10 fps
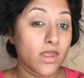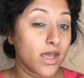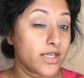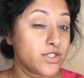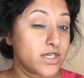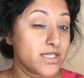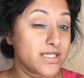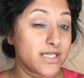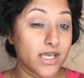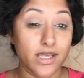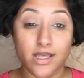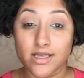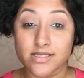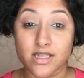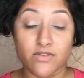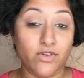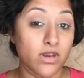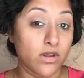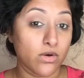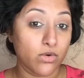As you can see, it's
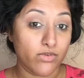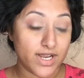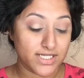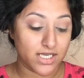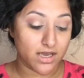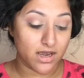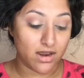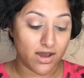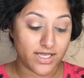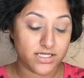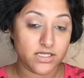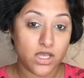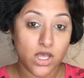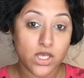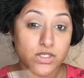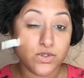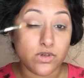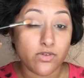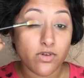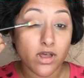given already a nice sort
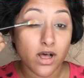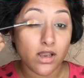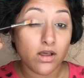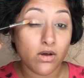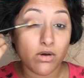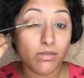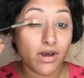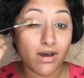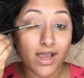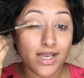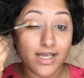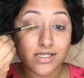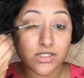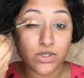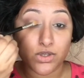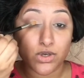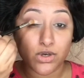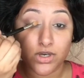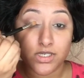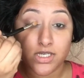of colour on my eyelids, so you
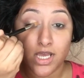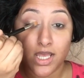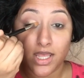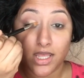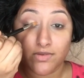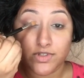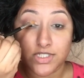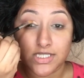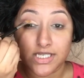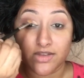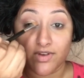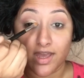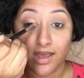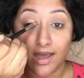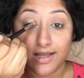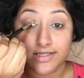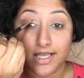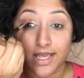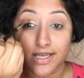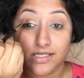could even just leave it as
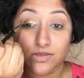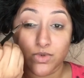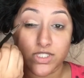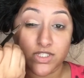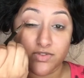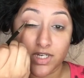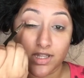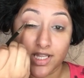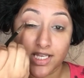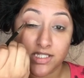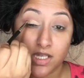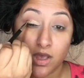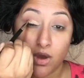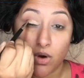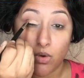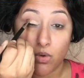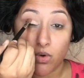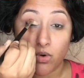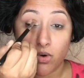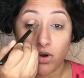it is once you've done this,
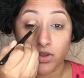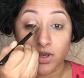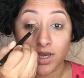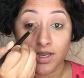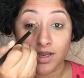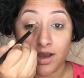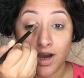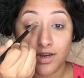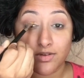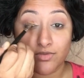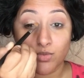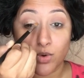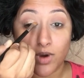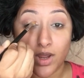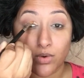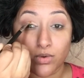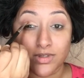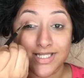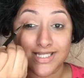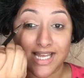or you can kind of what I call
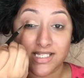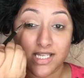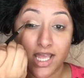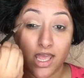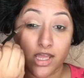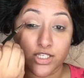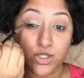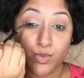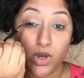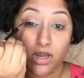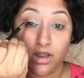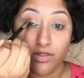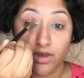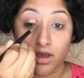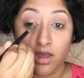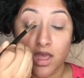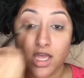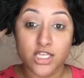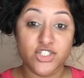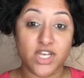set it and just put another
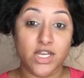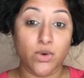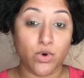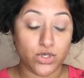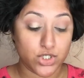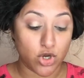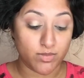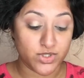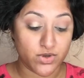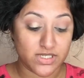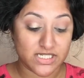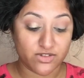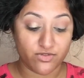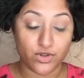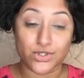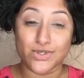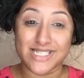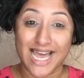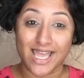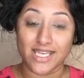shadow on top so it doesn't feel too
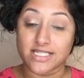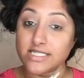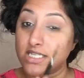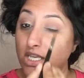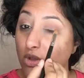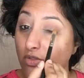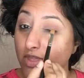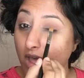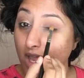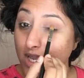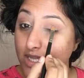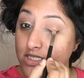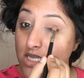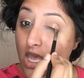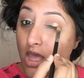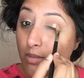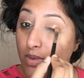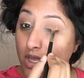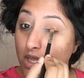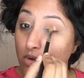tacky and sticky on the eyelids.
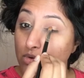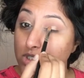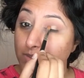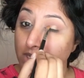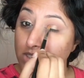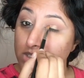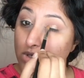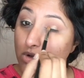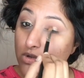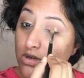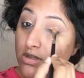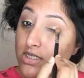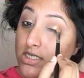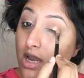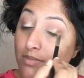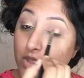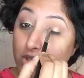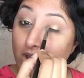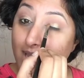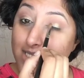But it all depends on the time that you
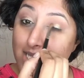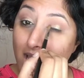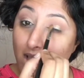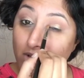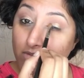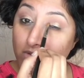guys have.